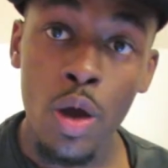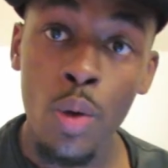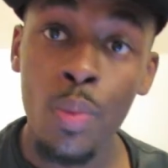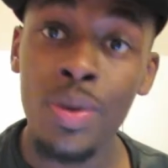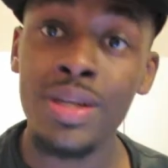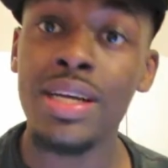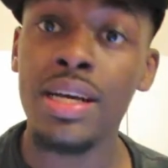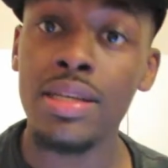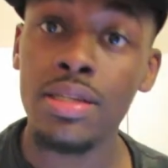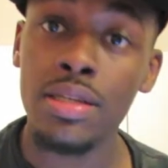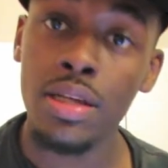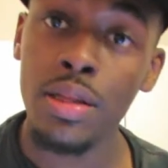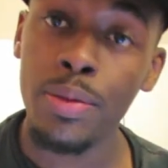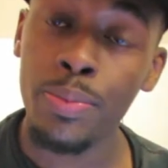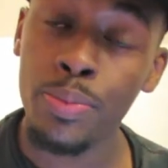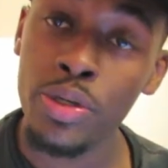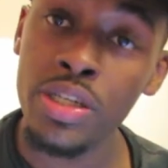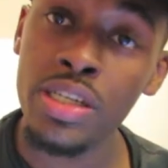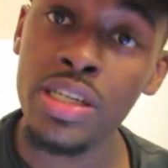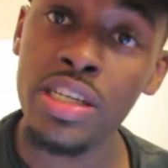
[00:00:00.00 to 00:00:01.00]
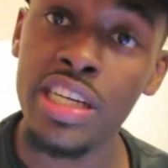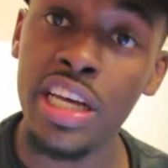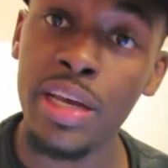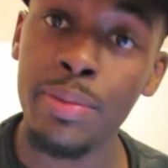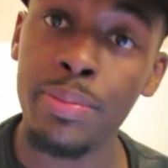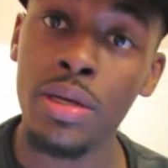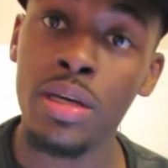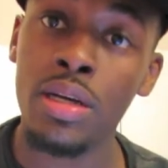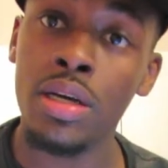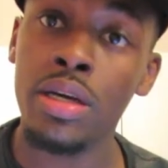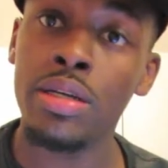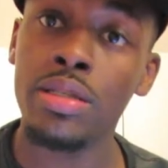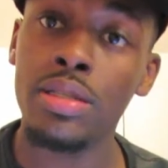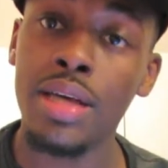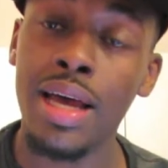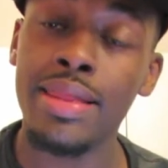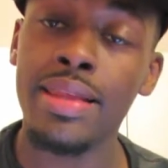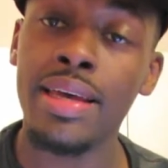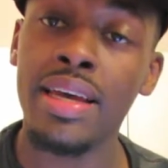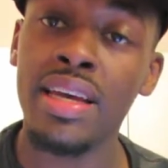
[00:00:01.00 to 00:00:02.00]
which I still appreciate because
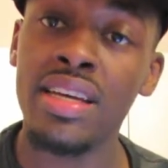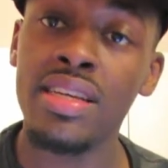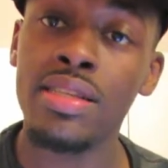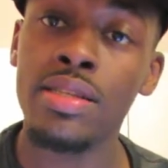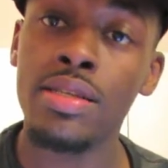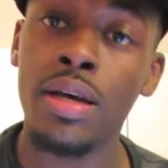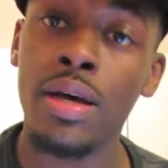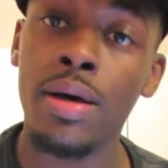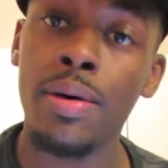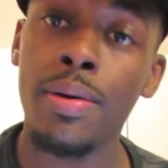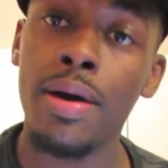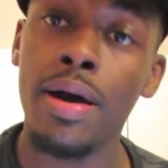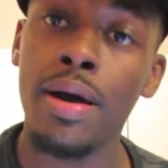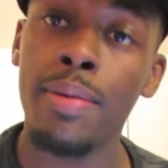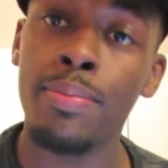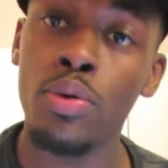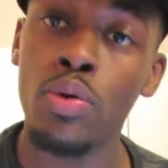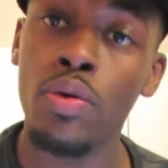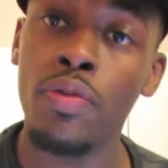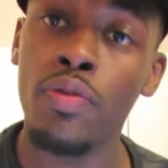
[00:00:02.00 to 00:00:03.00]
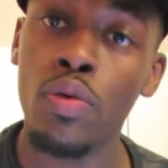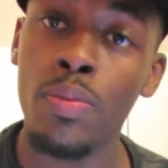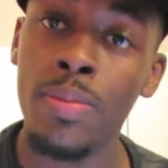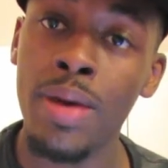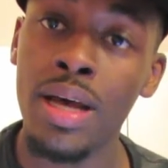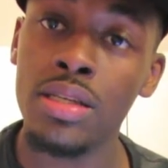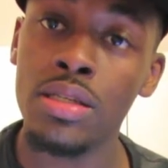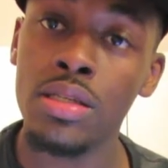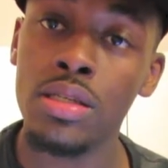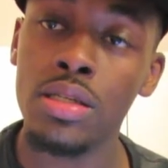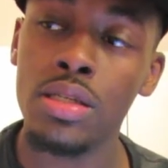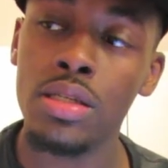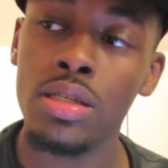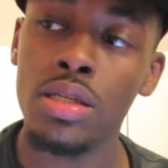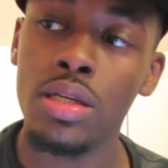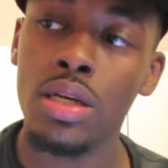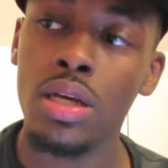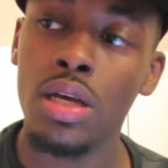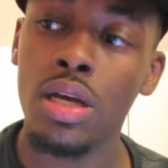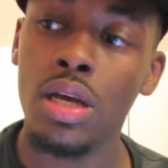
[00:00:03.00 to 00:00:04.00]
I think it's a beautiful message.